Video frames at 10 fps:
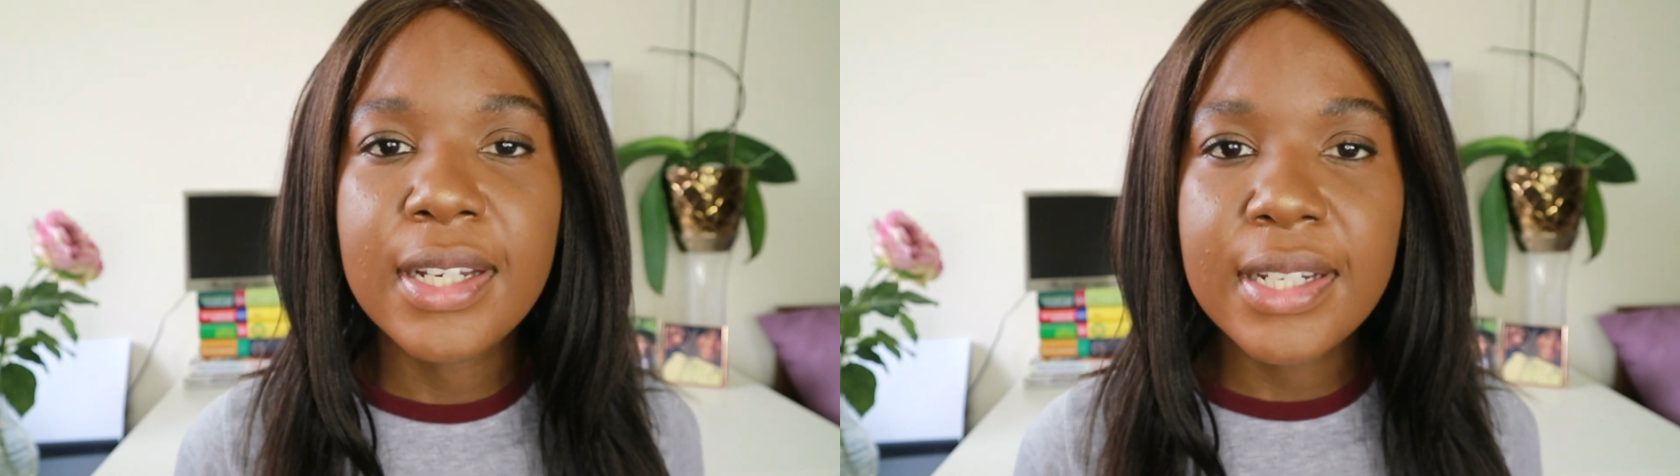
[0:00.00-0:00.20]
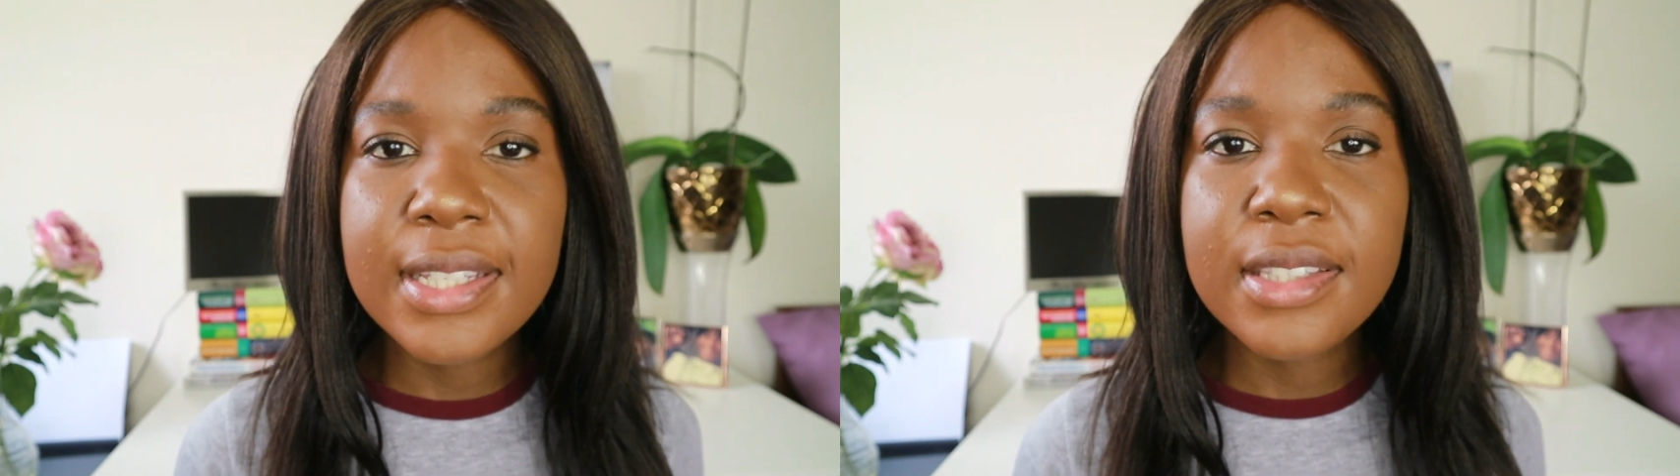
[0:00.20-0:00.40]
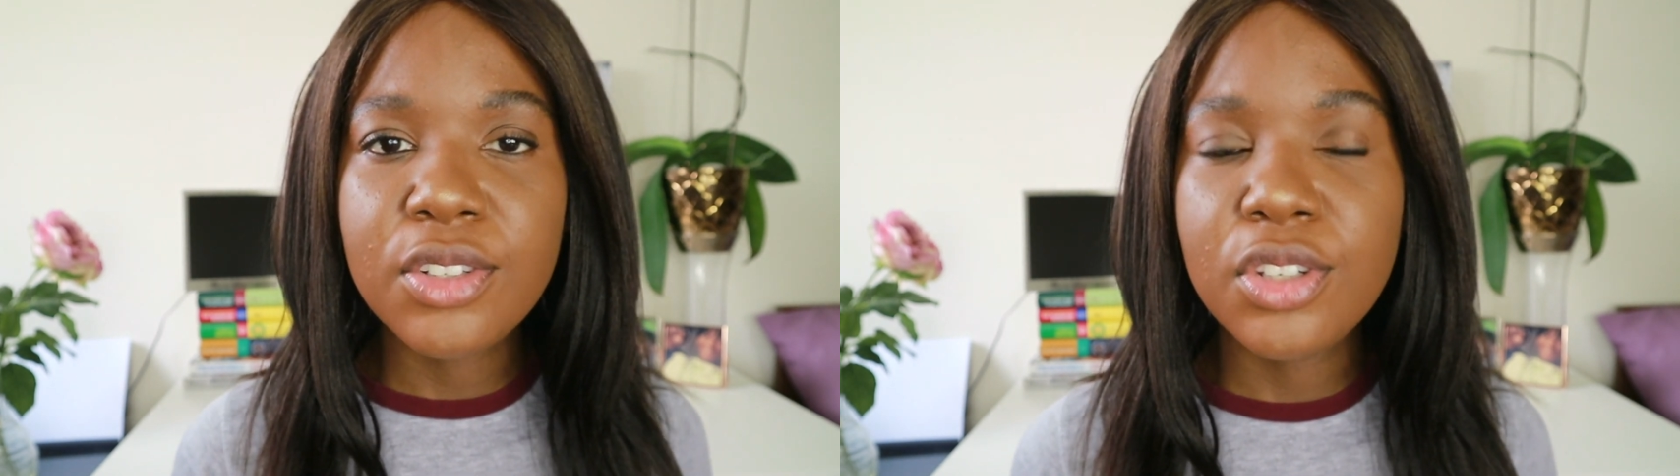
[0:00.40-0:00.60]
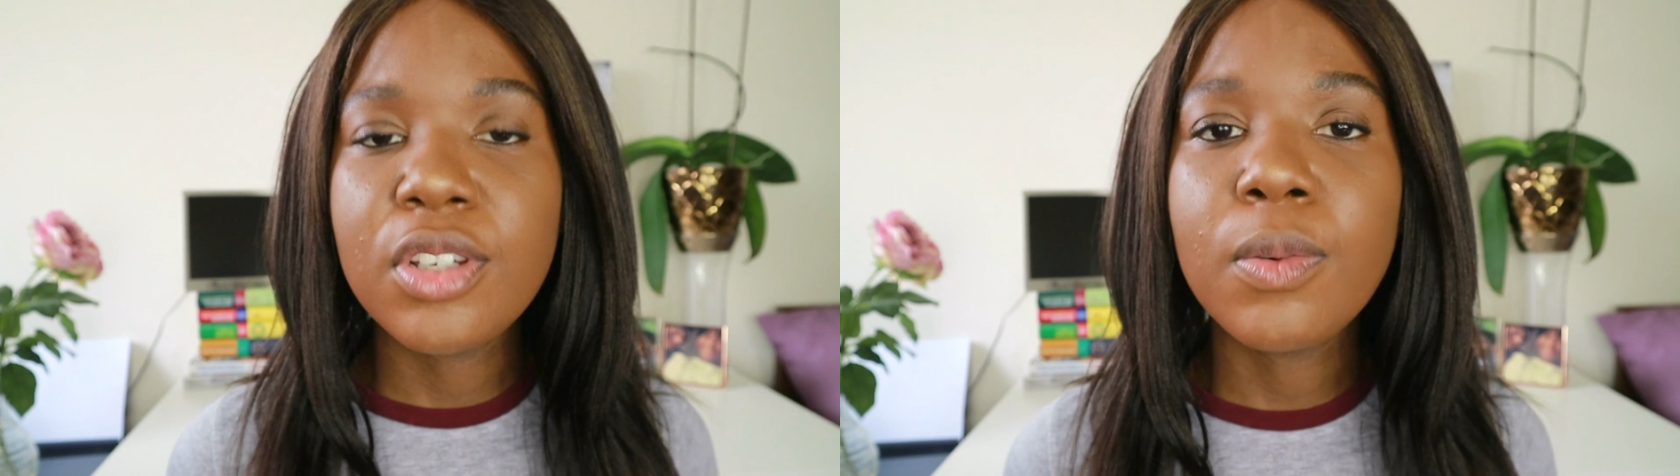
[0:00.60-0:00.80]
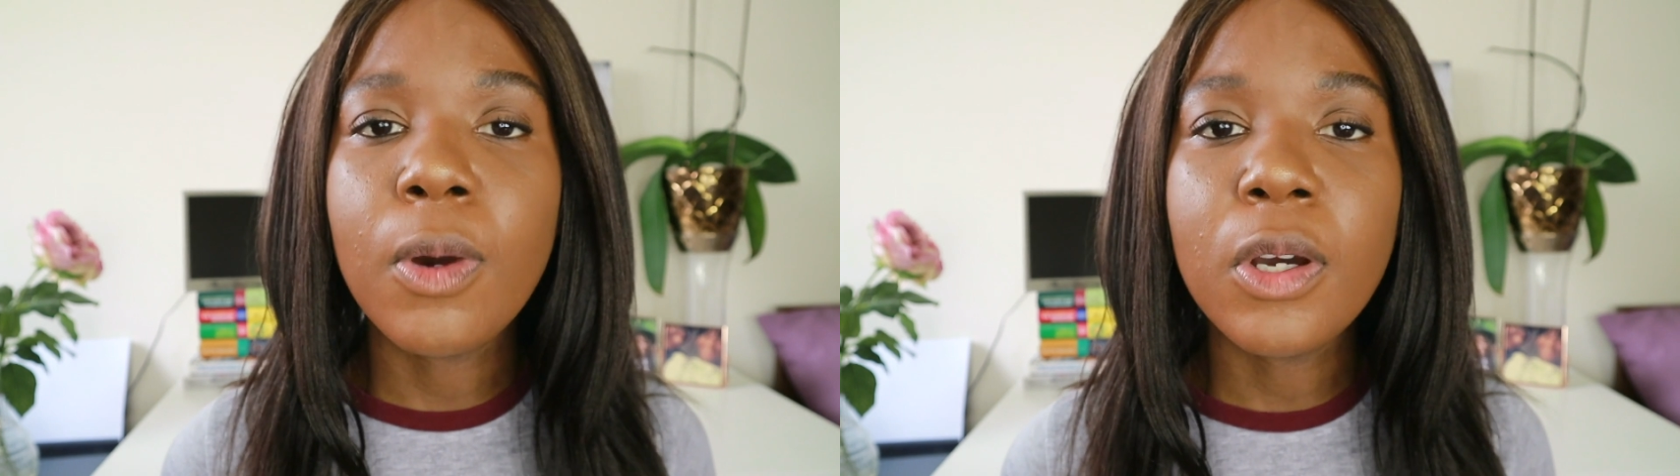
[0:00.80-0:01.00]
at least a
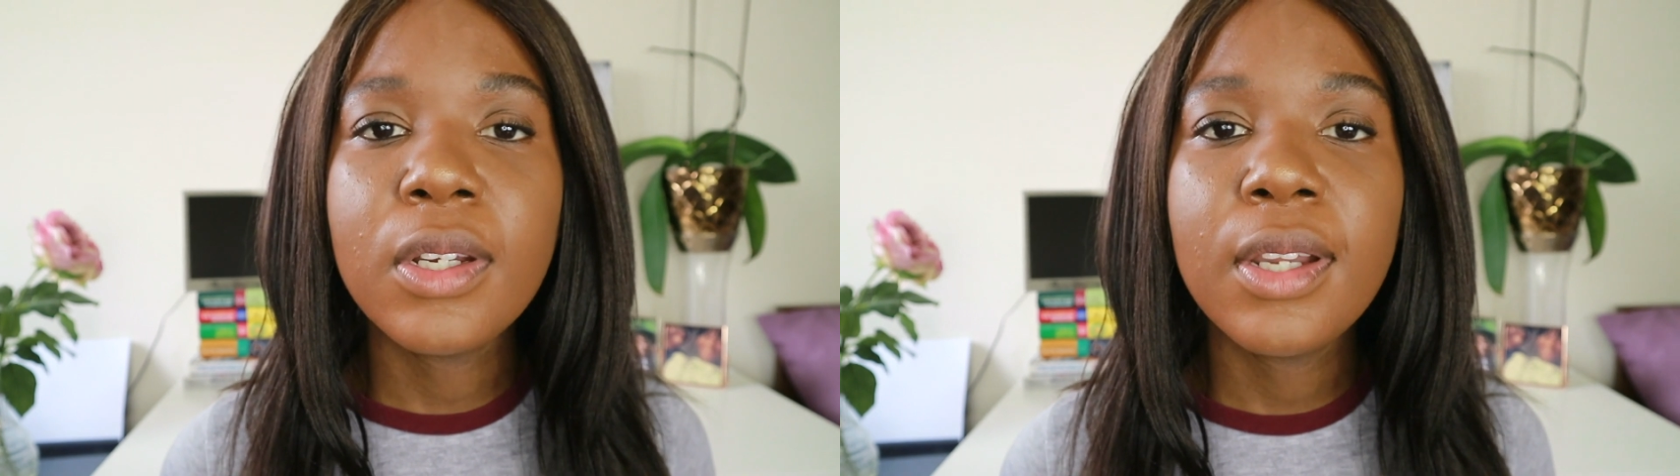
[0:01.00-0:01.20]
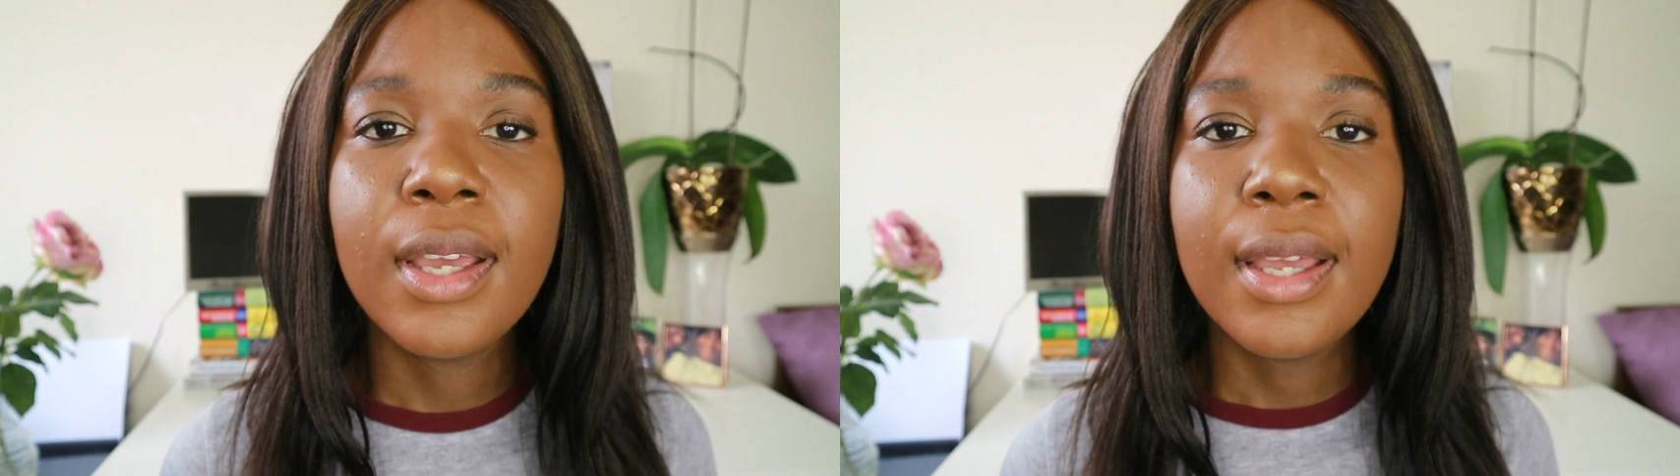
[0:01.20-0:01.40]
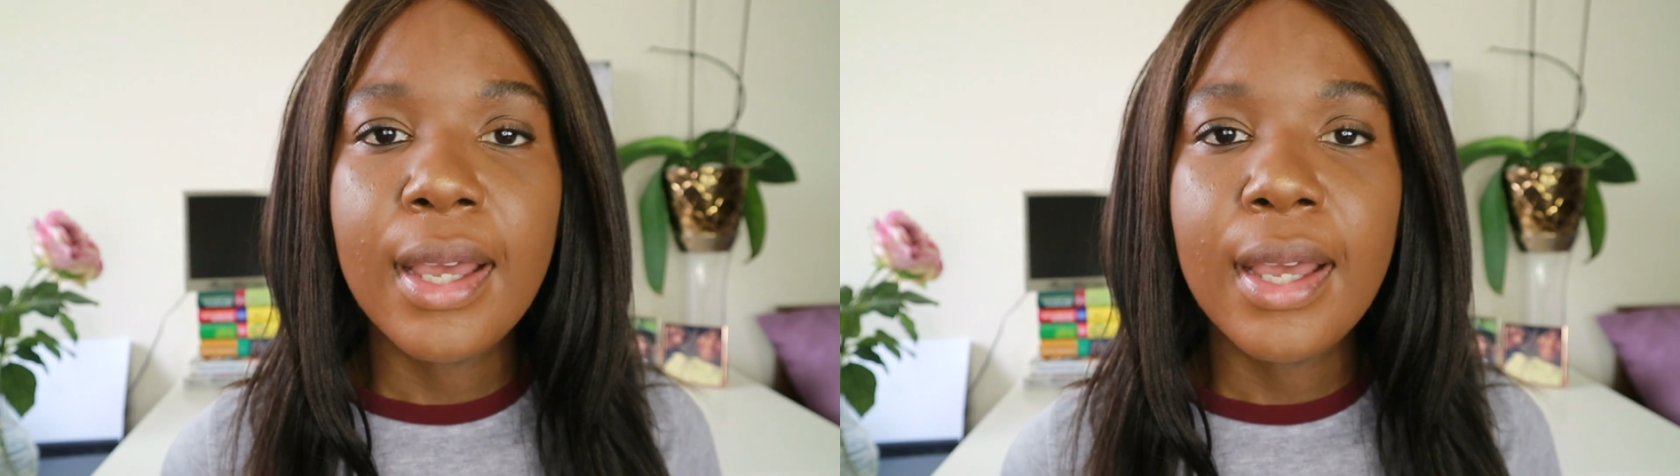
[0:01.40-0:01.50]
2-1